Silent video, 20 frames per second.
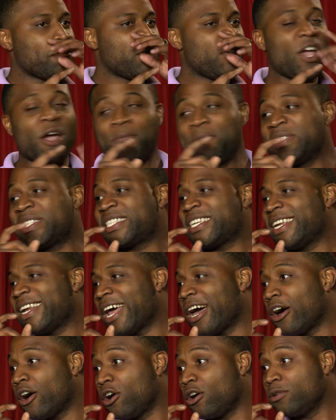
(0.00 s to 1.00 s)
You ever been sitting
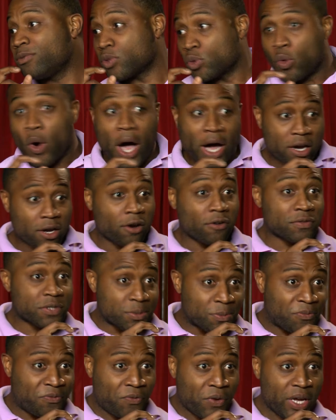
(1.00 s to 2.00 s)
at home? So, well, I can go for
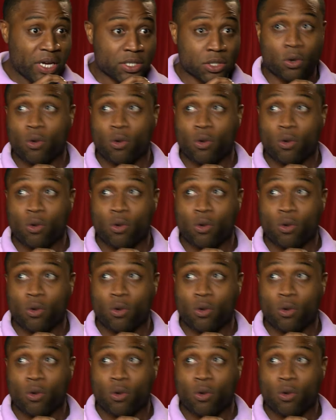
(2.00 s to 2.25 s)
some fish.